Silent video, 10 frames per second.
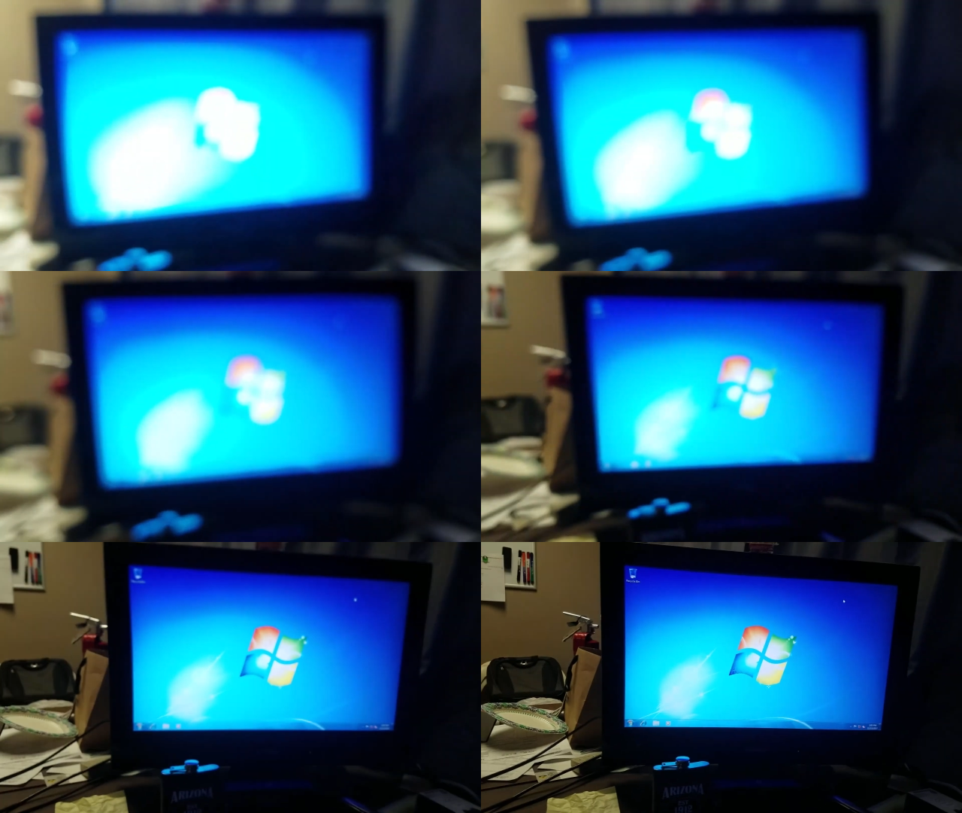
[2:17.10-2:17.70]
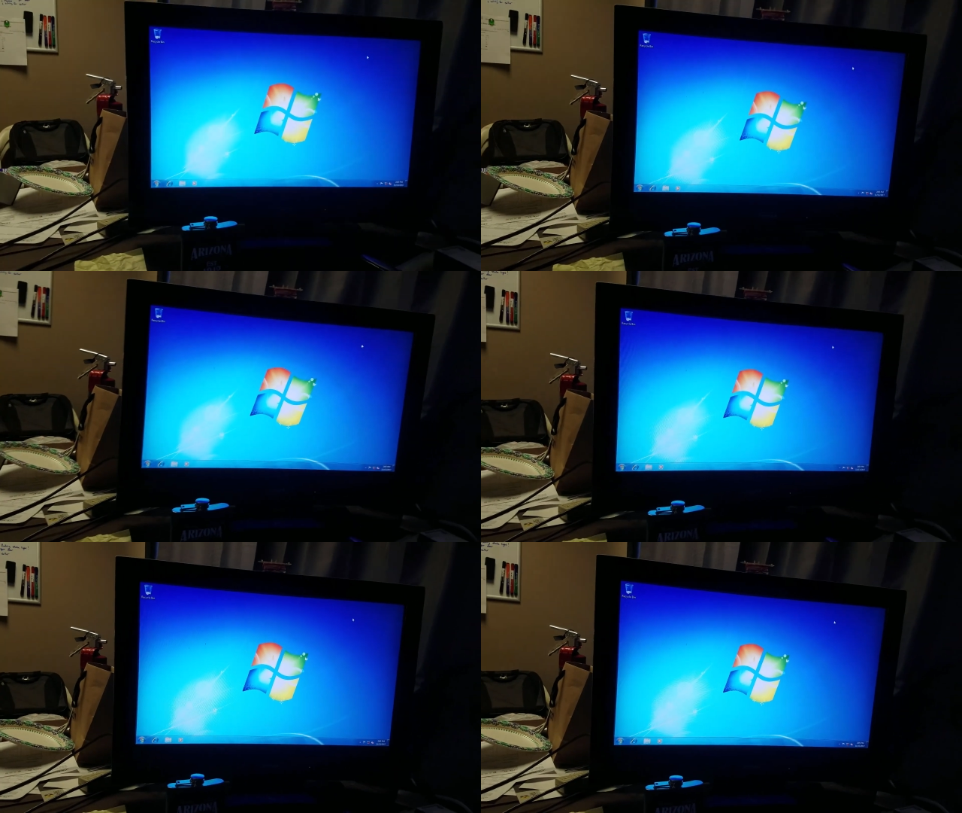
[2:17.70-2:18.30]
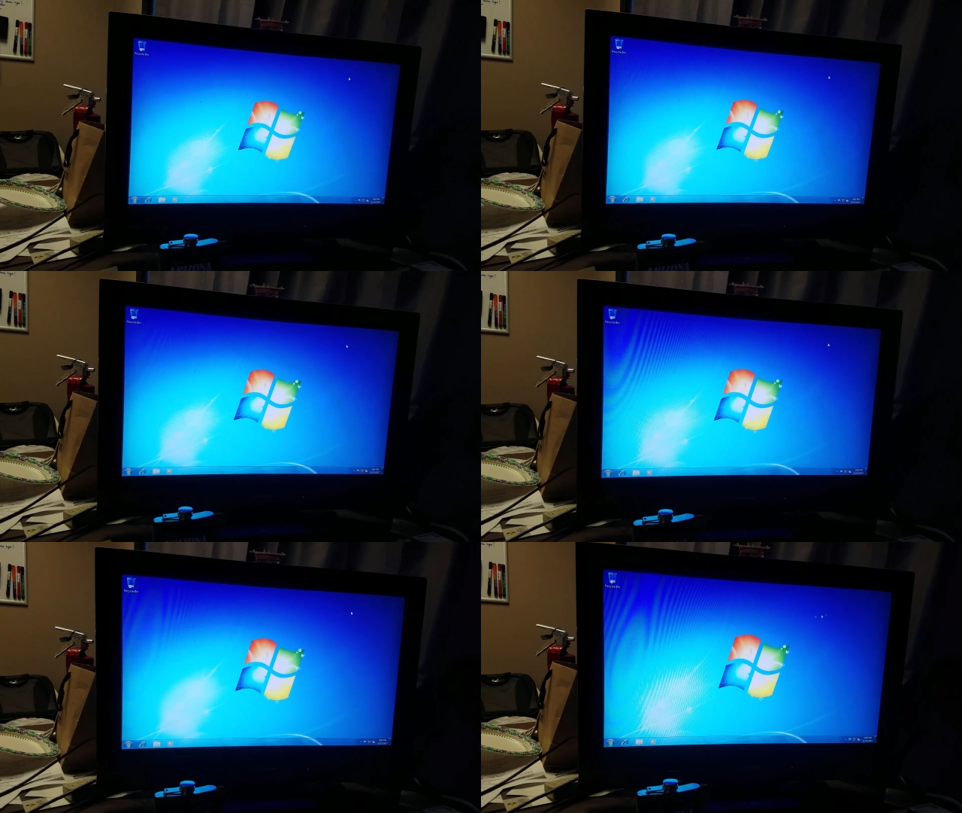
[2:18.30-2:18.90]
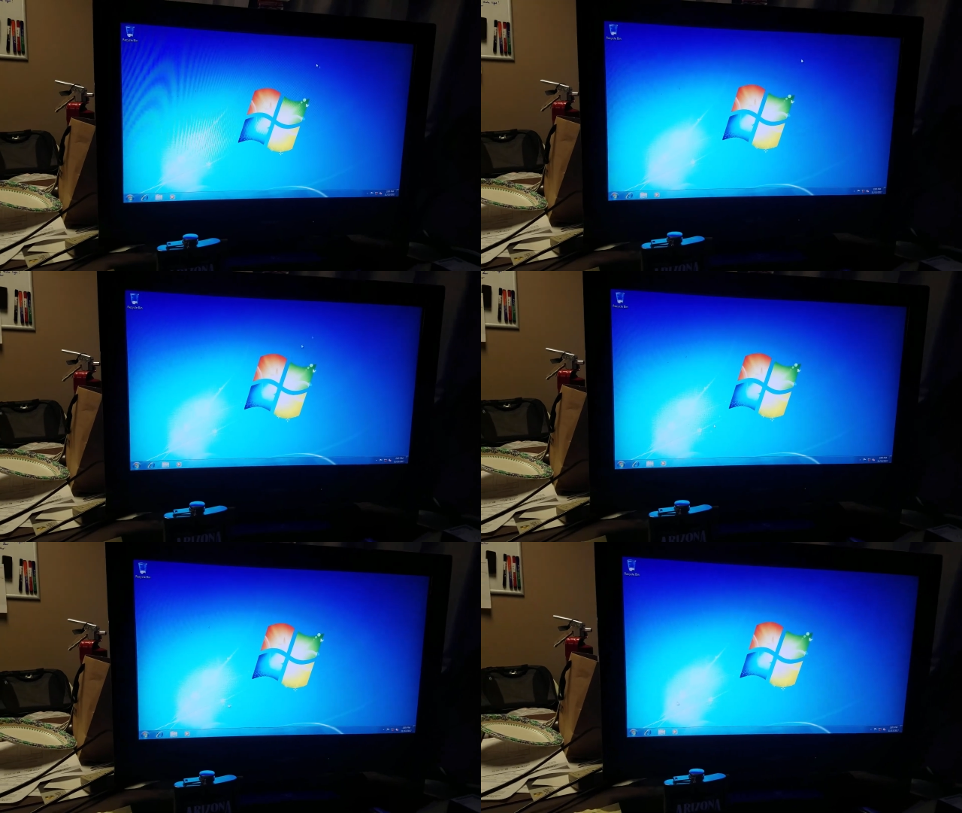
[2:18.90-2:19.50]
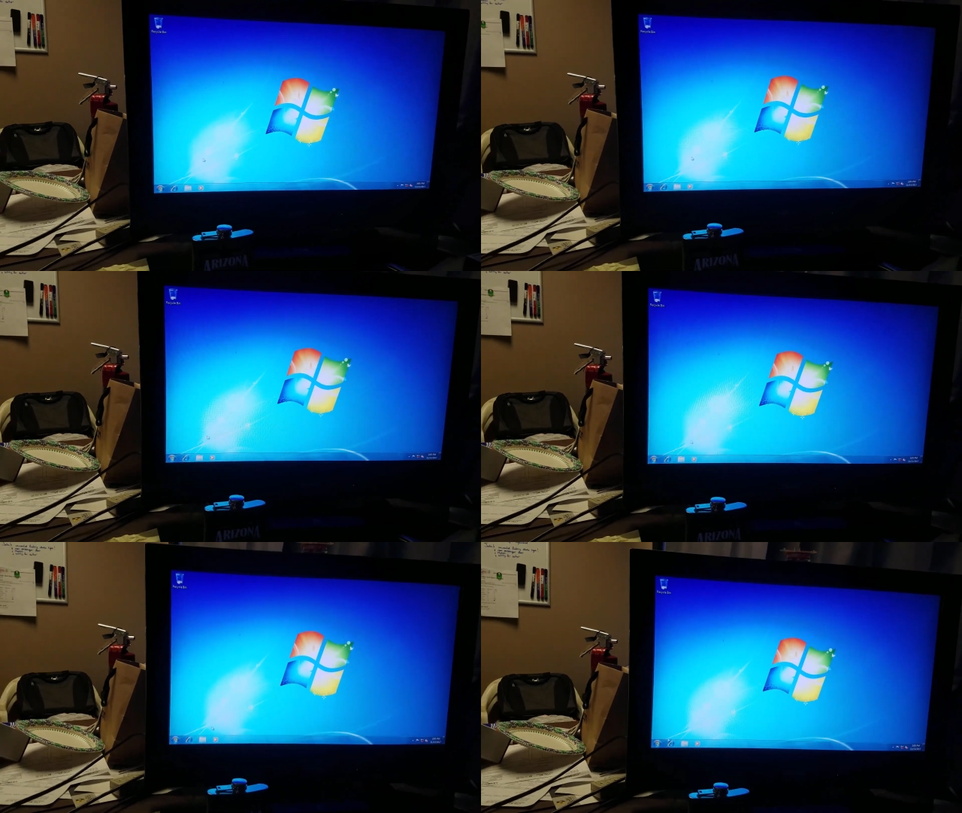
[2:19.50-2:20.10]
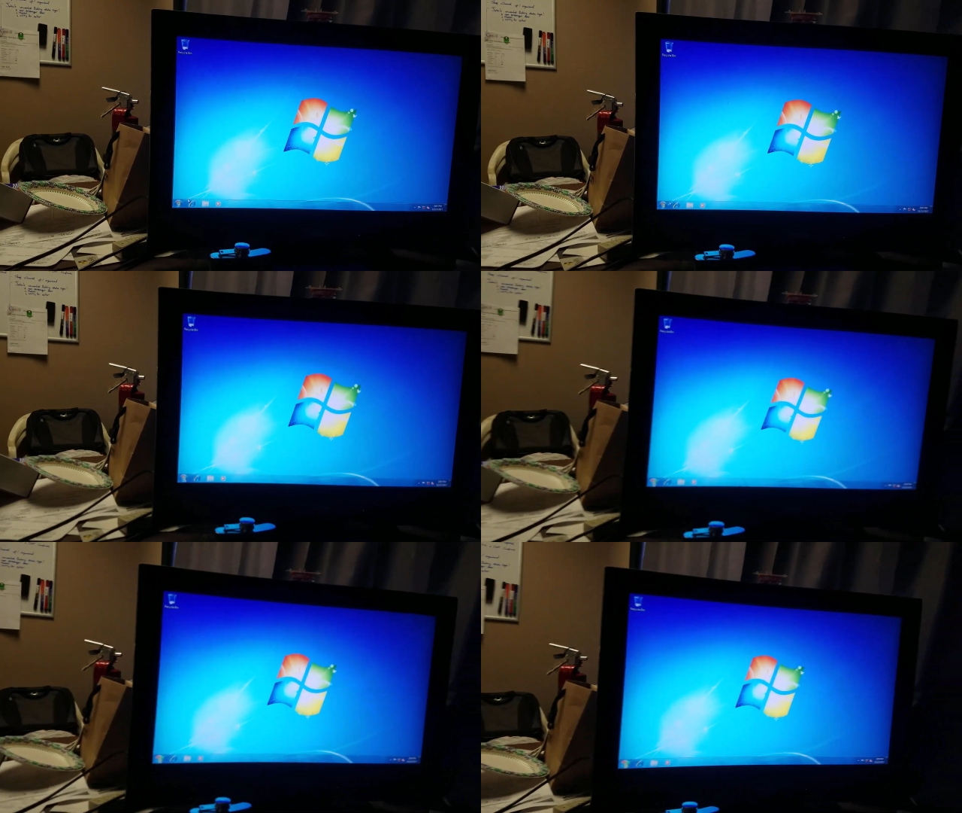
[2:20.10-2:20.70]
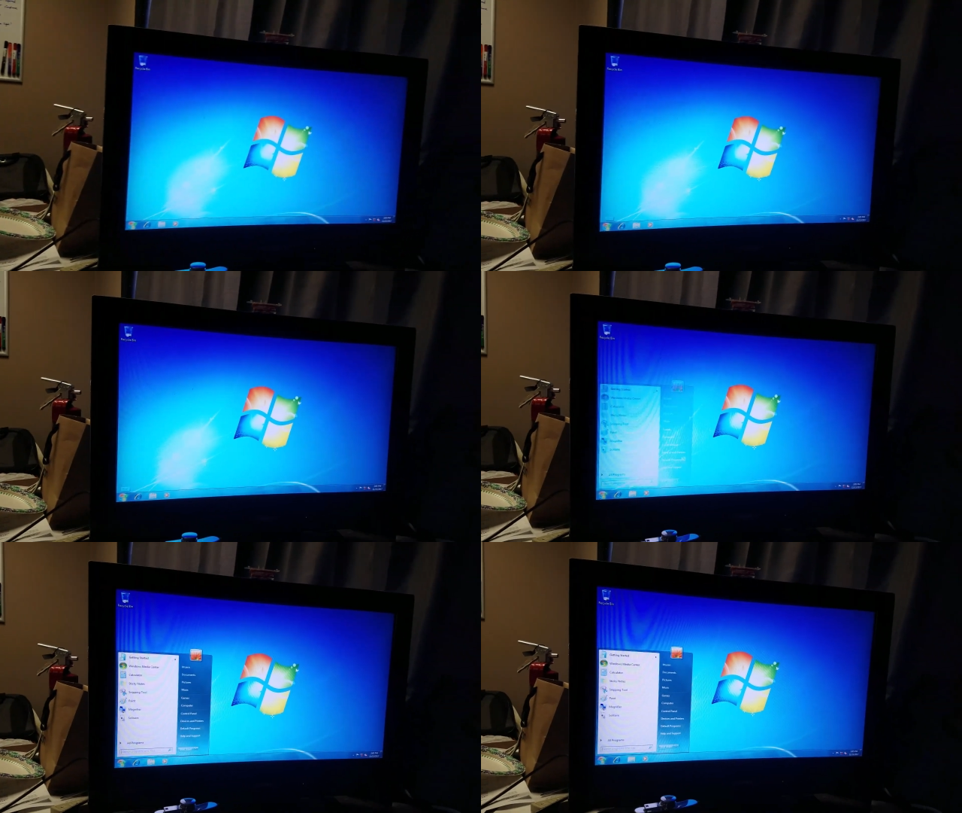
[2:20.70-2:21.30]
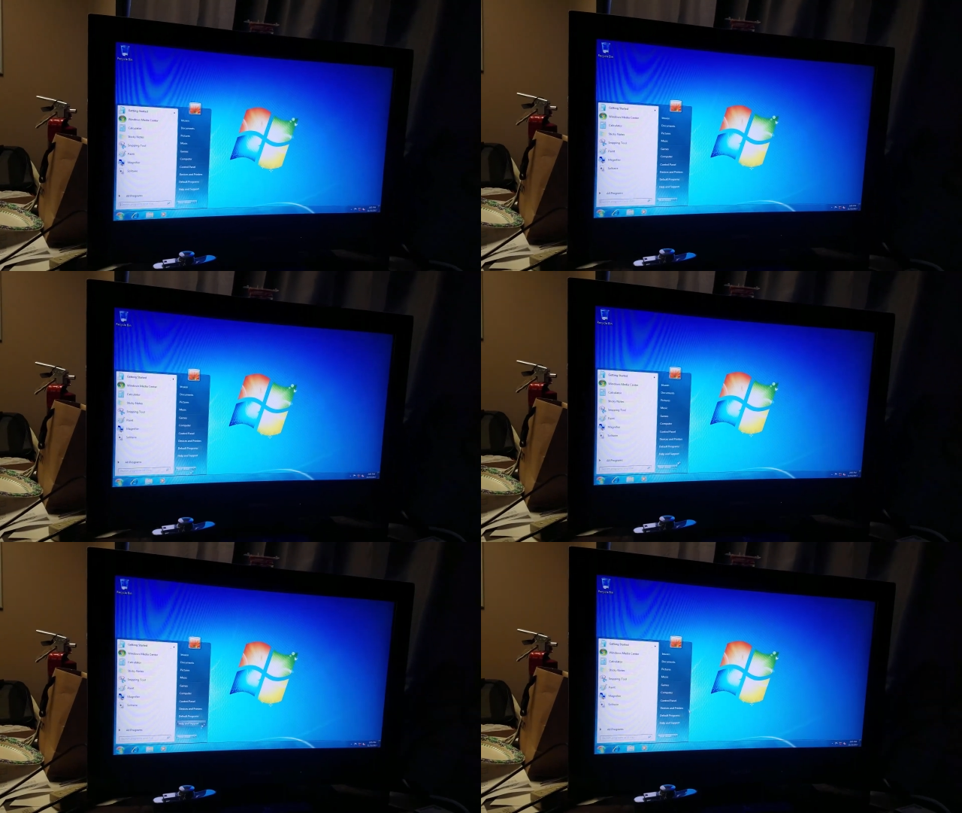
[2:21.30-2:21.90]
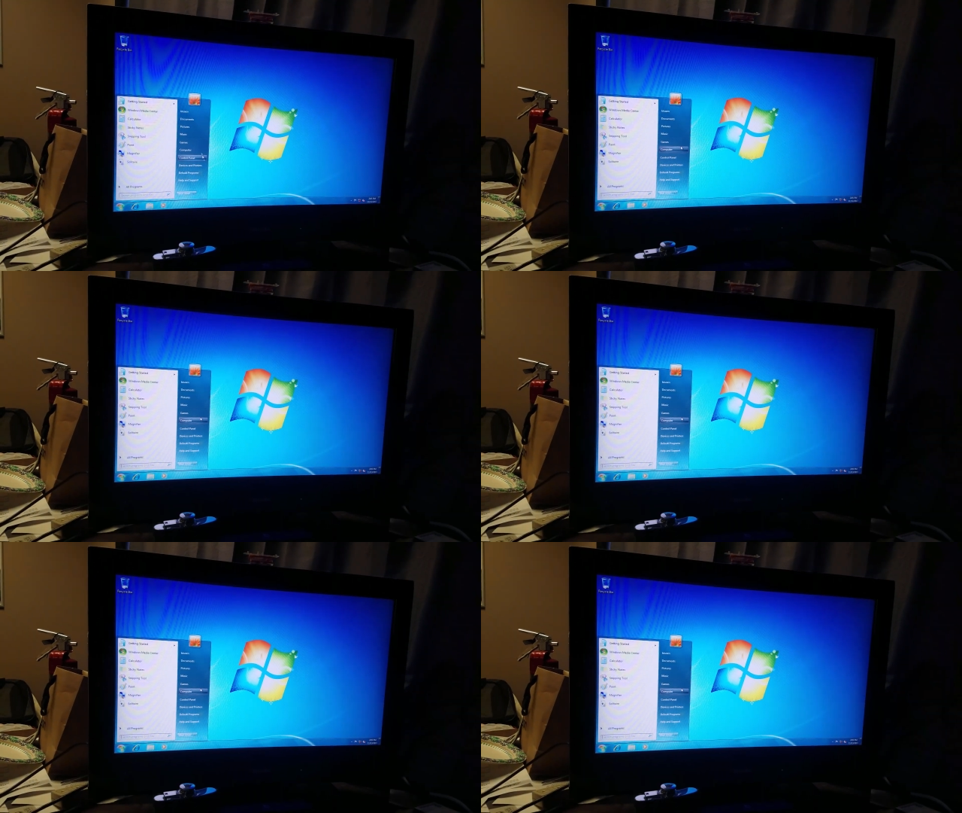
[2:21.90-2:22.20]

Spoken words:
[unreadable: no face in view]